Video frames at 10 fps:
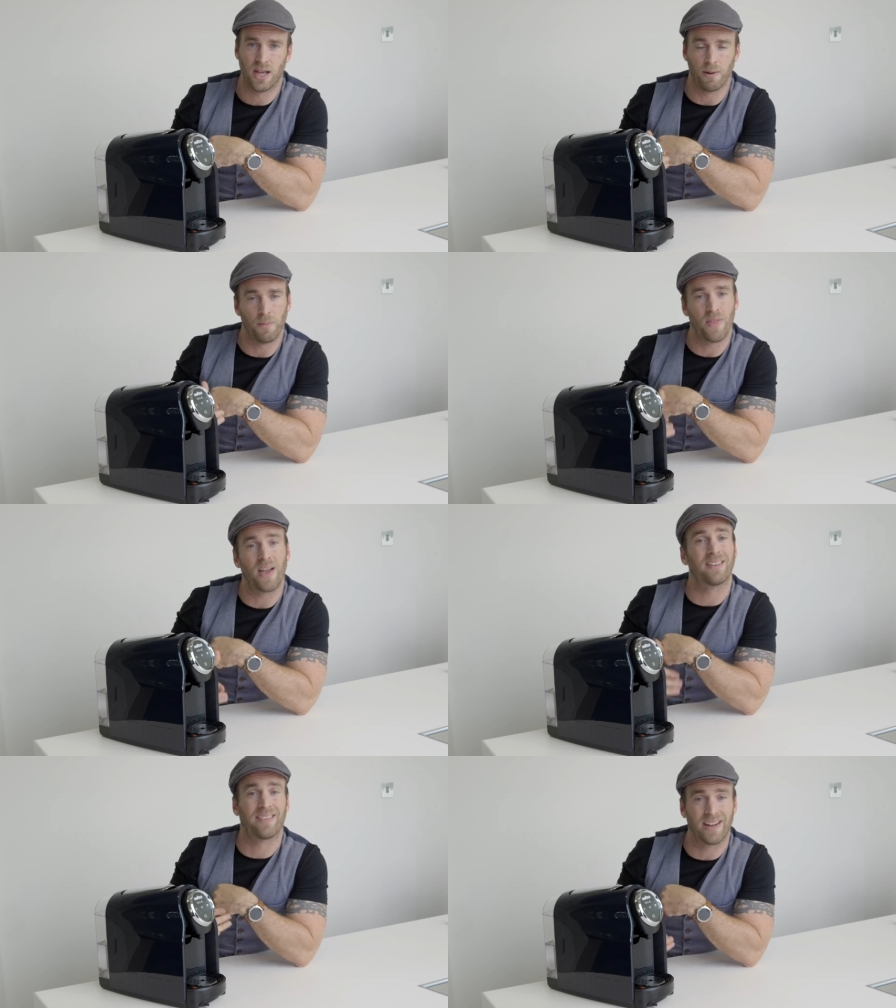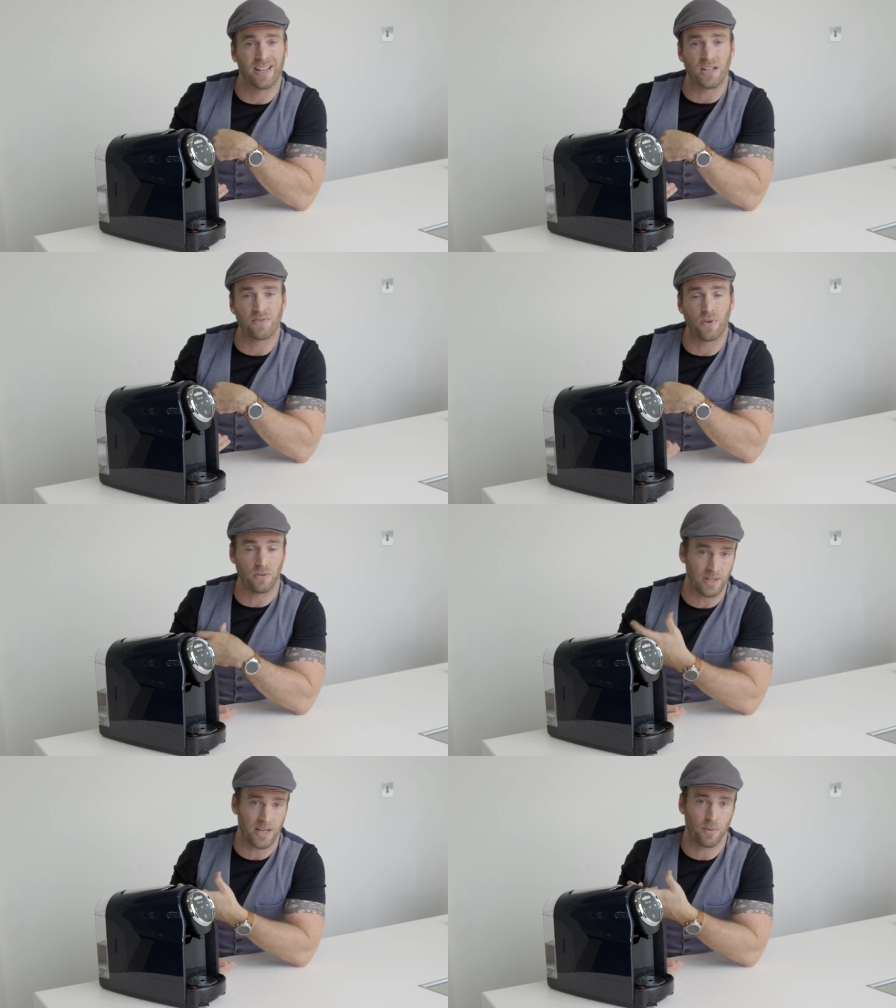And when that container gets
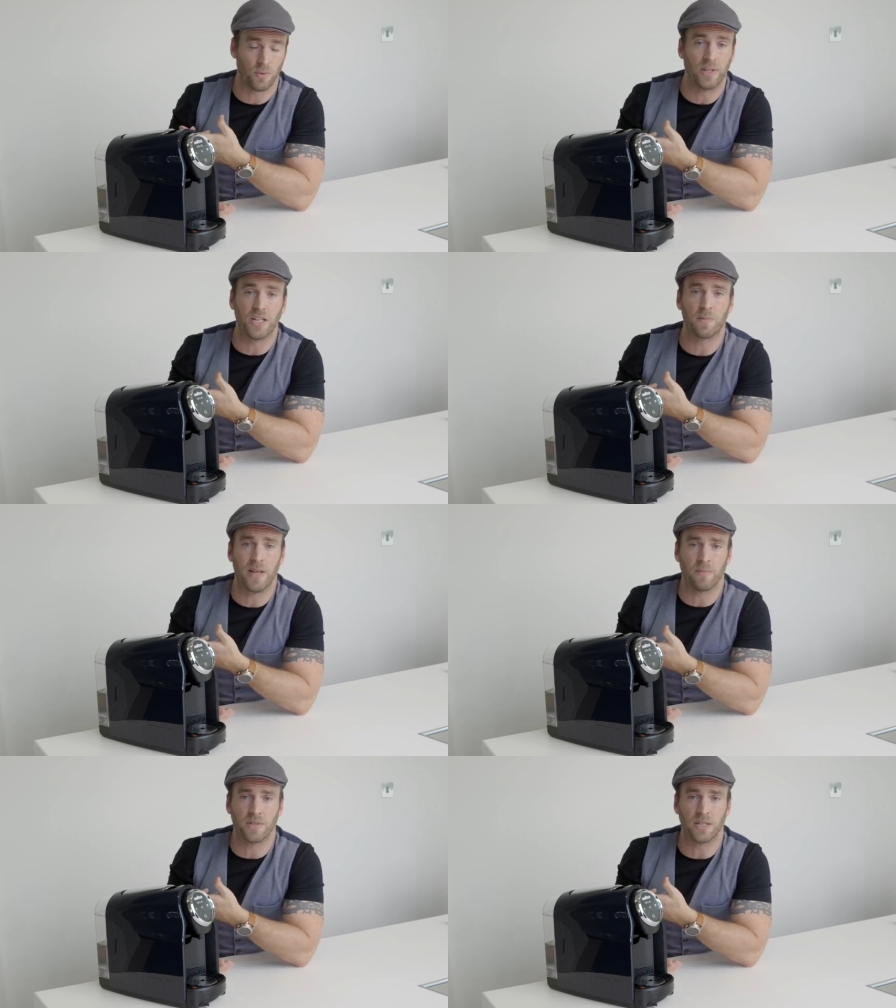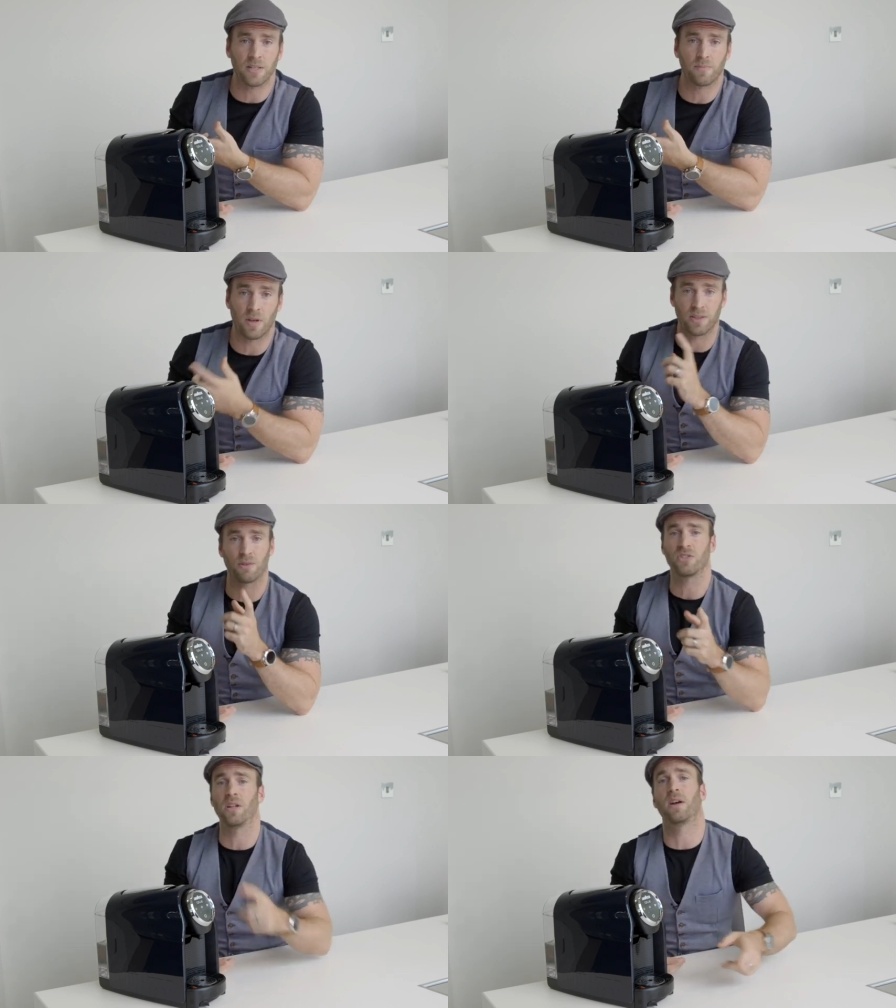full, it will need to be emptied. But
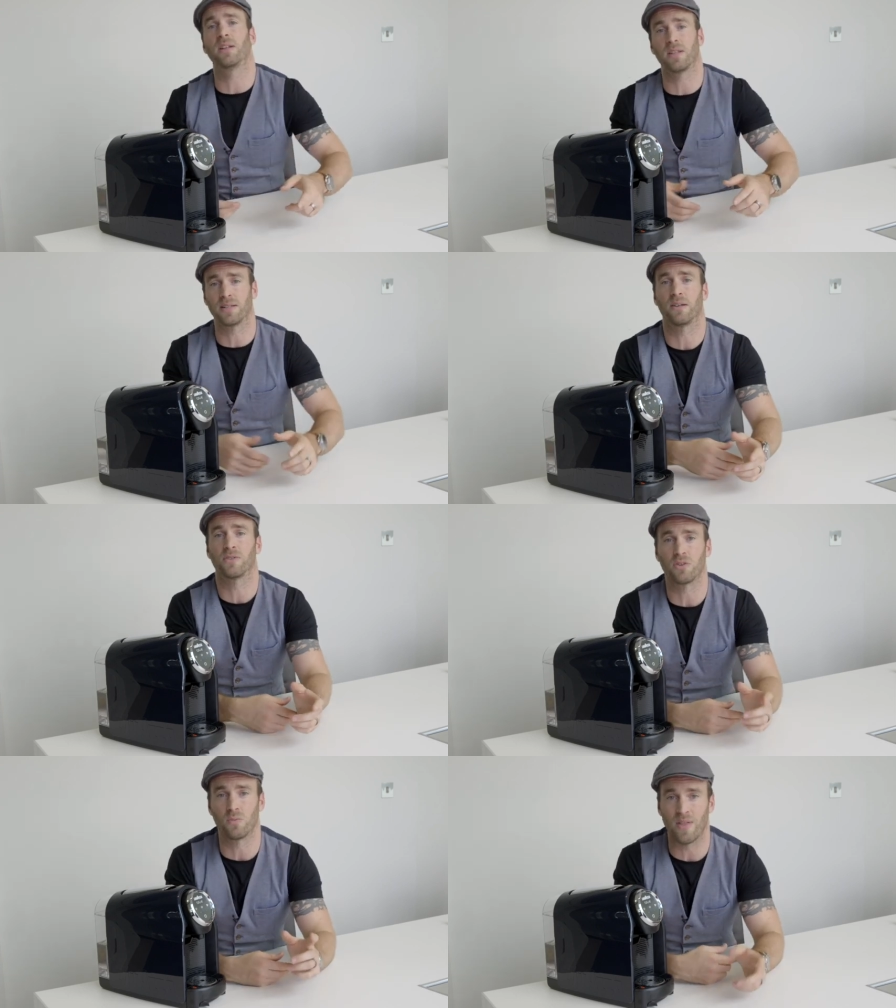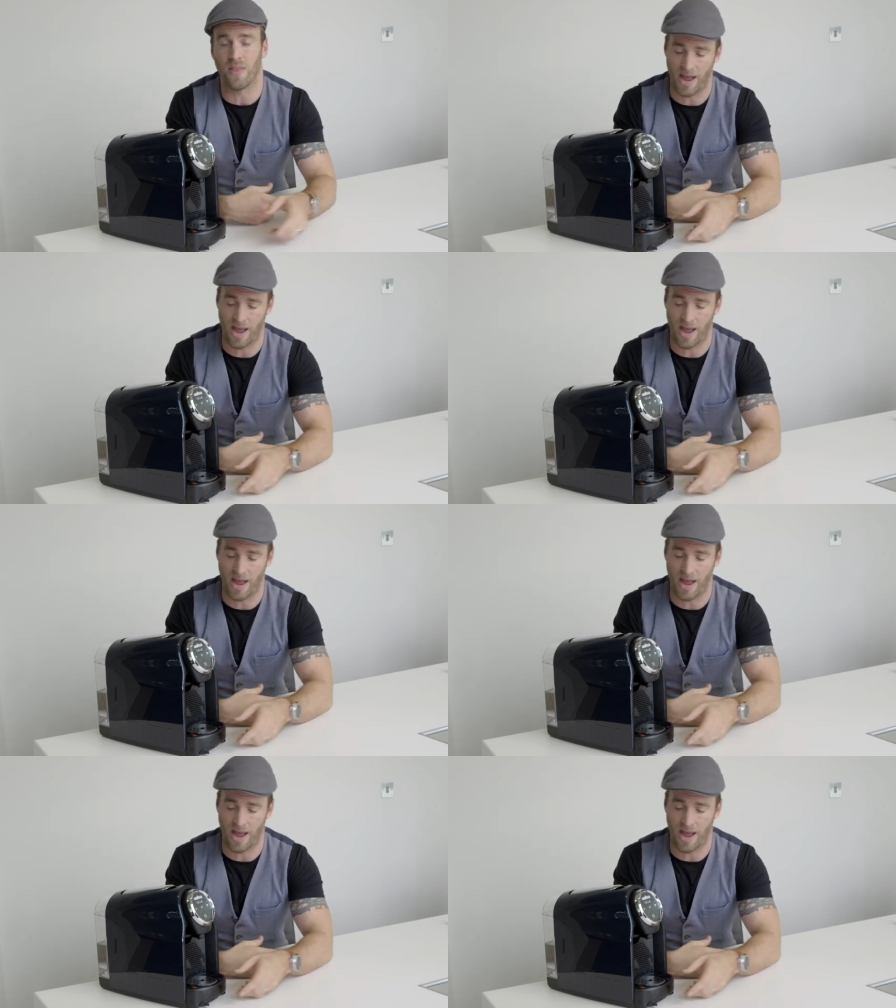there is a light that tells you when